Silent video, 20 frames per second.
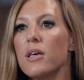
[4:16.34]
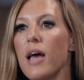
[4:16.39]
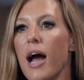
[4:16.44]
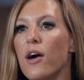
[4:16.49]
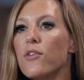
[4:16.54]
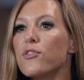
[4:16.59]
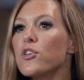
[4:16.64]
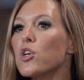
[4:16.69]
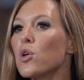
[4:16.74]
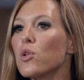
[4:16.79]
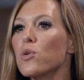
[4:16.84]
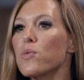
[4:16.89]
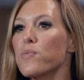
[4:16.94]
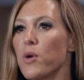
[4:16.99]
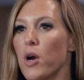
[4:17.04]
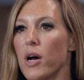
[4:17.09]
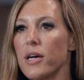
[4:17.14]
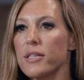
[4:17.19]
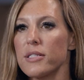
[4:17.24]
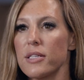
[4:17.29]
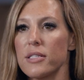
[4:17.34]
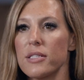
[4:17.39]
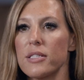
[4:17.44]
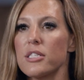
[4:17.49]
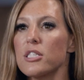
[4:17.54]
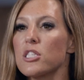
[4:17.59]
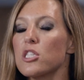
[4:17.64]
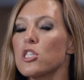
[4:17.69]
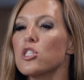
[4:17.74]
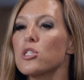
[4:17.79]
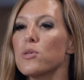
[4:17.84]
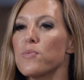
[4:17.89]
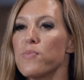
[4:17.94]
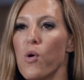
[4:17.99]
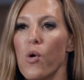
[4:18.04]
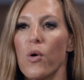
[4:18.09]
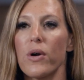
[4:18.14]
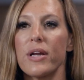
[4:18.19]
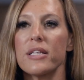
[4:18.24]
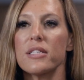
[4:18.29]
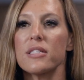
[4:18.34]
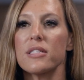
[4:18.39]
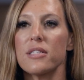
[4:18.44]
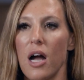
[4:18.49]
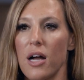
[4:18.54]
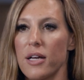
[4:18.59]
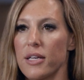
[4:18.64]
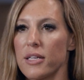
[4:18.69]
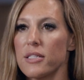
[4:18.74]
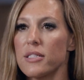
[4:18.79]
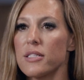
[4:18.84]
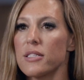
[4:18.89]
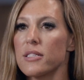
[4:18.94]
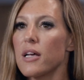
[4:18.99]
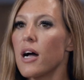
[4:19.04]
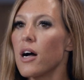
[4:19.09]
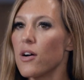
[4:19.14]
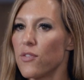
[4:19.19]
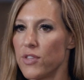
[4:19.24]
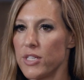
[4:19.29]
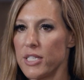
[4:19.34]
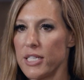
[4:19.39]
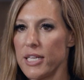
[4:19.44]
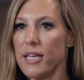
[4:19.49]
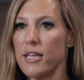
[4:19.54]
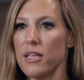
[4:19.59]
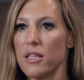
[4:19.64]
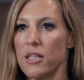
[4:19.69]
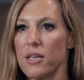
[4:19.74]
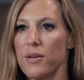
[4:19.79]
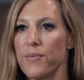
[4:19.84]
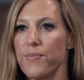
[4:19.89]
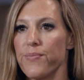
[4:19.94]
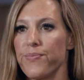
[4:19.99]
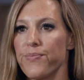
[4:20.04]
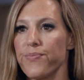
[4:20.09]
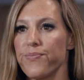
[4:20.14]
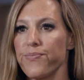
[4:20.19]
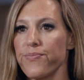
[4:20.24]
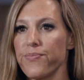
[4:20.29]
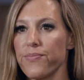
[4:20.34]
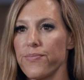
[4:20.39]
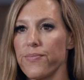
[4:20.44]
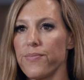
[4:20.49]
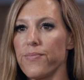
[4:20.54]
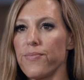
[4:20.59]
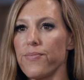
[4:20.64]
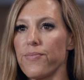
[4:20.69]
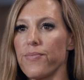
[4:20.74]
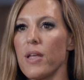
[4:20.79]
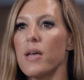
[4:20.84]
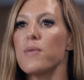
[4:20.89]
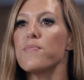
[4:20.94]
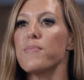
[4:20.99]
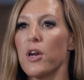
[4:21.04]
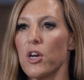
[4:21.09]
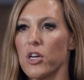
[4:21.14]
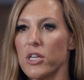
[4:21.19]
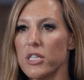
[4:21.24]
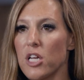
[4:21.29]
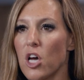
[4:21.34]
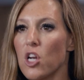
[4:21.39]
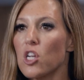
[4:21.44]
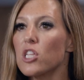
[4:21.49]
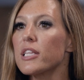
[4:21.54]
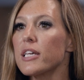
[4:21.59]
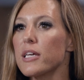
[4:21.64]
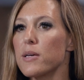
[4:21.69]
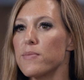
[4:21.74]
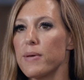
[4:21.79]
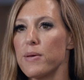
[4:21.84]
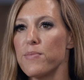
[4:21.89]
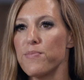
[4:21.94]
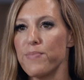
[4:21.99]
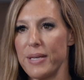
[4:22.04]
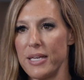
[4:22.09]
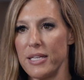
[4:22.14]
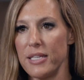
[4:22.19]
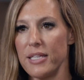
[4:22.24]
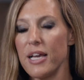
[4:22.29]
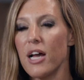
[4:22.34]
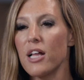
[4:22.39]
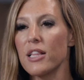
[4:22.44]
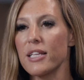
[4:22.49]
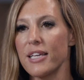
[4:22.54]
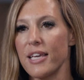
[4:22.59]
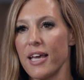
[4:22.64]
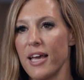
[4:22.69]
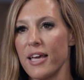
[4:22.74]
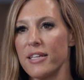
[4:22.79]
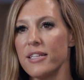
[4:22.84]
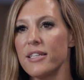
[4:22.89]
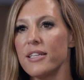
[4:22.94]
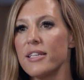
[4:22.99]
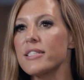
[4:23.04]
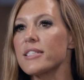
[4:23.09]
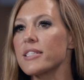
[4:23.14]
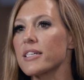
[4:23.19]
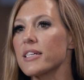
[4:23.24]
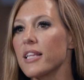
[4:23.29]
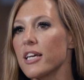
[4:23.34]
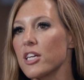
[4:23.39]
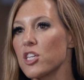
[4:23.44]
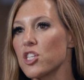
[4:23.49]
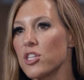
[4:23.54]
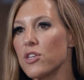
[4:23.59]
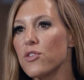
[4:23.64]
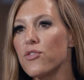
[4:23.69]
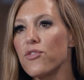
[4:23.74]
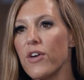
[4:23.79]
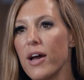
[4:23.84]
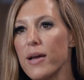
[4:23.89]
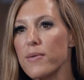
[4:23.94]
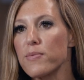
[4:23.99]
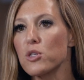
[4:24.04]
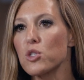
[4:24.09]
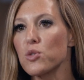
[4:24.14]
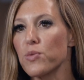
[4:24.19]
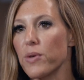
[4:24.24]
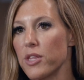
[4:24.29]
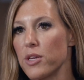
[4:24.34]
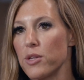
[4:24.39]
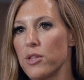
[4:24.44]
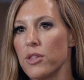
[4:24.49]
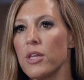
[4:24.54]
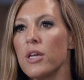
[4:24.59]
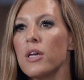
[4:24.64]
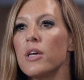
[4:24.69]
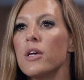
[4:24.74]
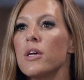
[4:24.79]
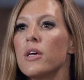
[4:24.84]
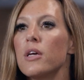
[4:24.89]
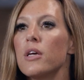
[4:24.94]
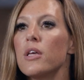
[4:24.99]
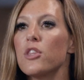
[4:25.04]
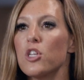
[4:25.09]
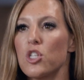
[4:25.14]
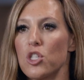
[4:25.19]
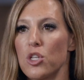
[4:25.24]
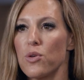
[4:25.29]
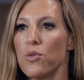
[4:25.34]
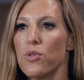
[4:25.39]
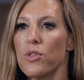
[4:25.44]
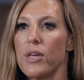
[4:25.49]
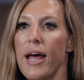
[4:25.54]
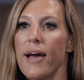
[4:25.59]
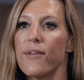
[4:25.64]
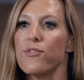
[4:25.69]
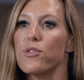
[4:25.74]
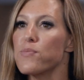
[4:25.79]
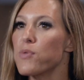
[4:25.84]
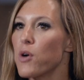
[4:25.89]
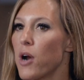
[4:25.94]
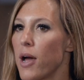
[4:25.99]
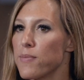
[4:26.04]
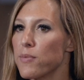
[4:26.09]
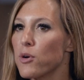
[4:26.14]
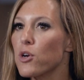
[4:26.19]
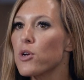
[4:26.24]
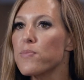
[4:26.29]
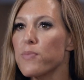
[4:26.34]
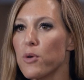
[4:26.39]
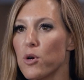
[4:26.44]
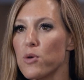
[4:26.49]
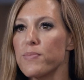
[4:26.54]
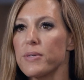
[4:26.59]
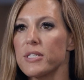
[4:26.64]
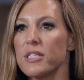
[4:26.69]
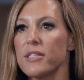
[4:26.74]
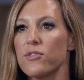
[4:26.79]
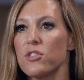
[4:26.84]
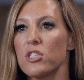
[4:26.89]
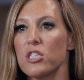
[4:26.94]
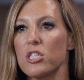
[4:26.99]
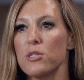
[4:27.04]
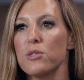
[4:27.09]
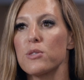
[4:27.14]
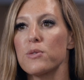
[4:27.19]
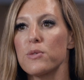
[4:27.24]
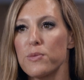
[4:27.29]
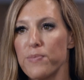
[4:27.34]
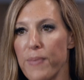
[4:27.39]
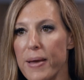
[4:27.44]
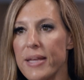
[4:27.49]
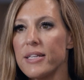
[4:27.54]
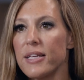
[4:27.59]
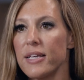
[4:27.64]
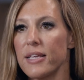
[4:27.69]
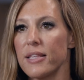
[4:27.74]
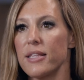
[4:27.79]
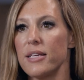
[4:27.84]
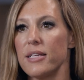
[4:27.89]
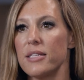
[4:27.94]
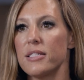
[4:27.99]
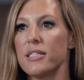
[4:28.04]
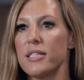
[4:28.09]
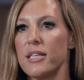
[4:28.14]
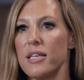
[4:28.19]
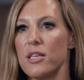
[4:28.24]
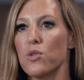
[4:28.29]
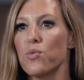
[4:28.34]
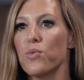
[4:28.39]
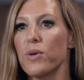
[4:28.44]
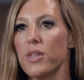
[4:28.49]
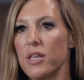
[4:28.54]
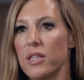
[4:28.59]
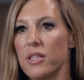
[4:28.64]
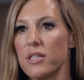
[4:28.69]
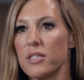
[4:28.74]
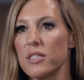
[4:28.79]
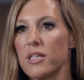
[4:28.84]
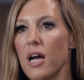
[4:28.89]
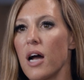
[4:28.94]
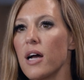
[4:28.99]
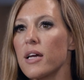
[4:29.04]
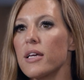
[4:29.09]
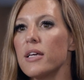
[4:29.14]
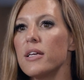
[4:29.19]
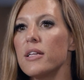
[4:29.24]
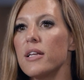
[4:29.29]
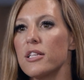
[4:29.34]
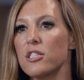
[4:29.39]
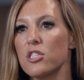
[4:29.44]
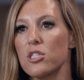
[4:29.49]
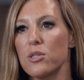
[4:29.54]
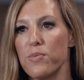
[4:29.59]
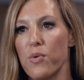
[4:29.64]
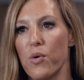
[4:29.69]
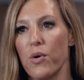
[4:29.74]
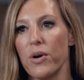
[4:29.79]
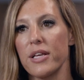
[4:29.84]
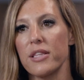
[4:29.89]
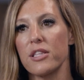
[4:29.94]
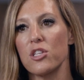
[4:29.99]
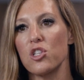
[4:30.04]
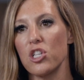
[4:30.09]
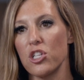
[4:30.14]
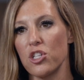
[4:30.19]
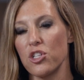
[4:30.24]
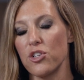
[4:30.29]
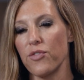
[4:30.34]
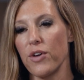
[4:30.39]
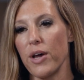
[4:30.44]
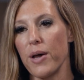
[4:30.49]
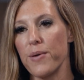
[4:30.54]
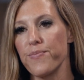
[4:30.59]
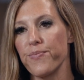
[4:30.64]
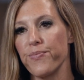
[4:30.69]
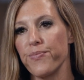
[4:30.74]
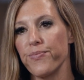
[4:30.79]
Alveolar processes the supporting sockets of the teeth. Periodontal ligament, PDL again, is the collection of fibers within the tooth that have the primary purpose of suspending these teeth within the socket and supporting the gingiva.